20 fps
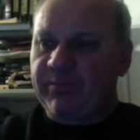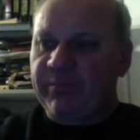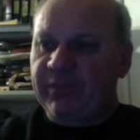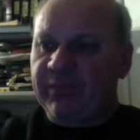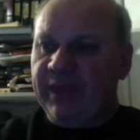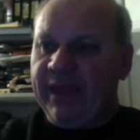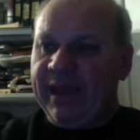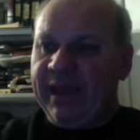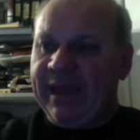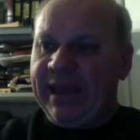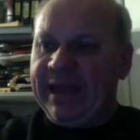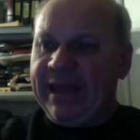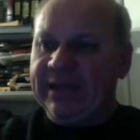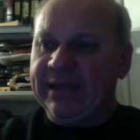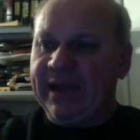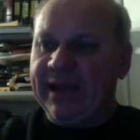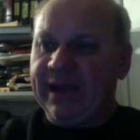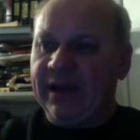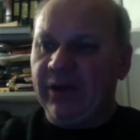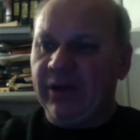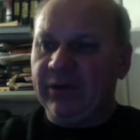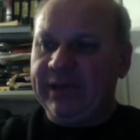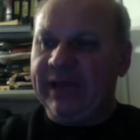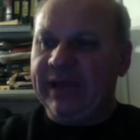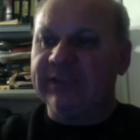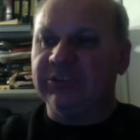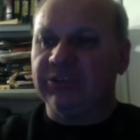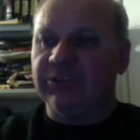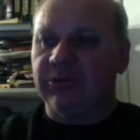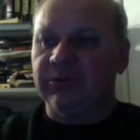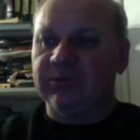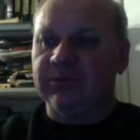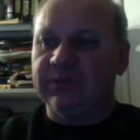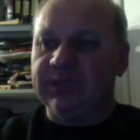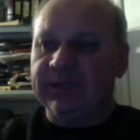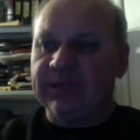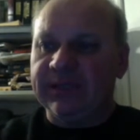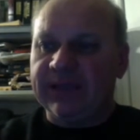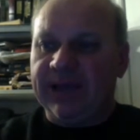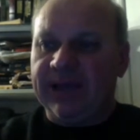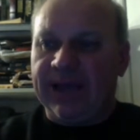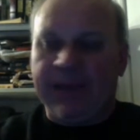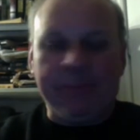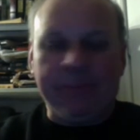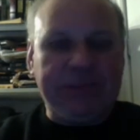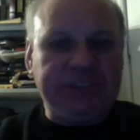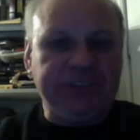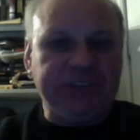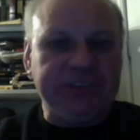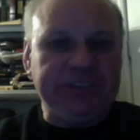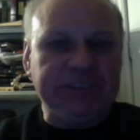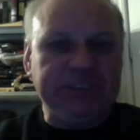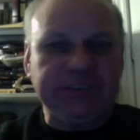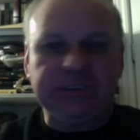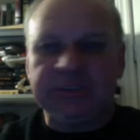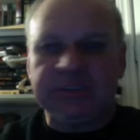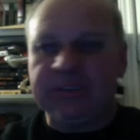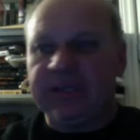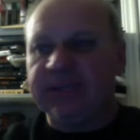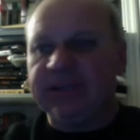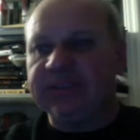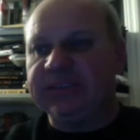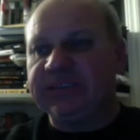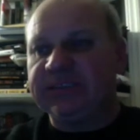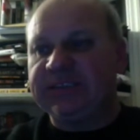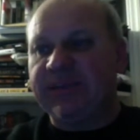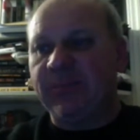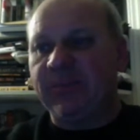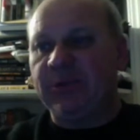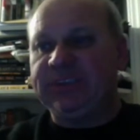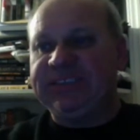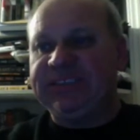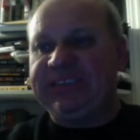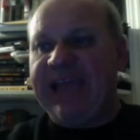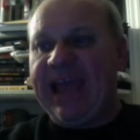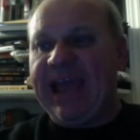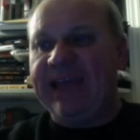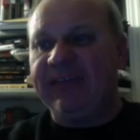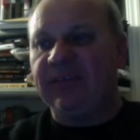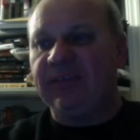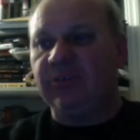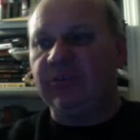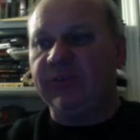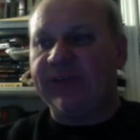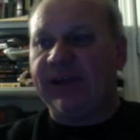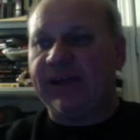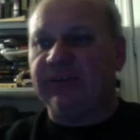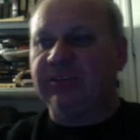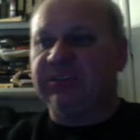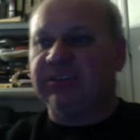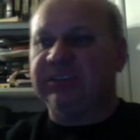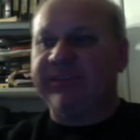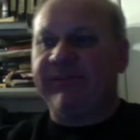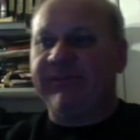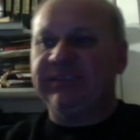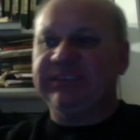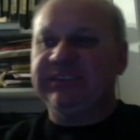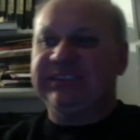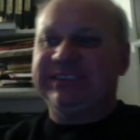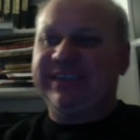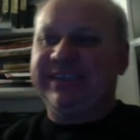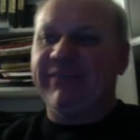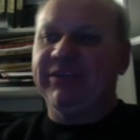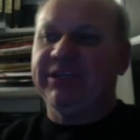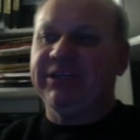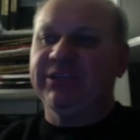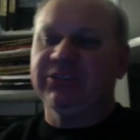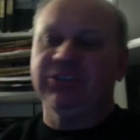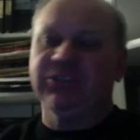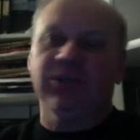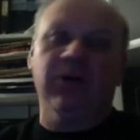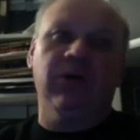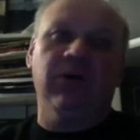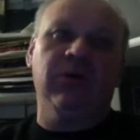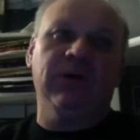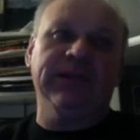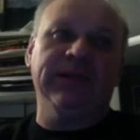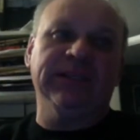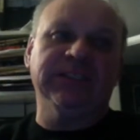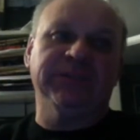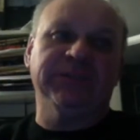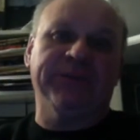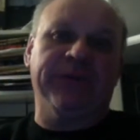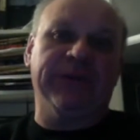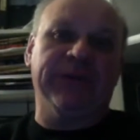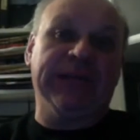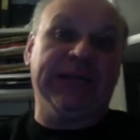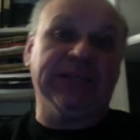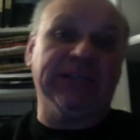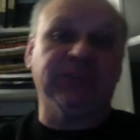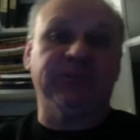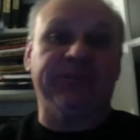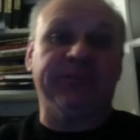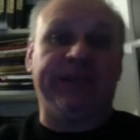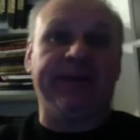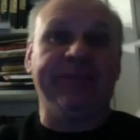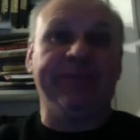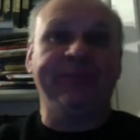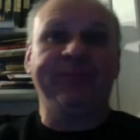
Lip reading: And then, okay, so I mentioned this, December 10th, 2007, 7 years ago, and this very yesterday,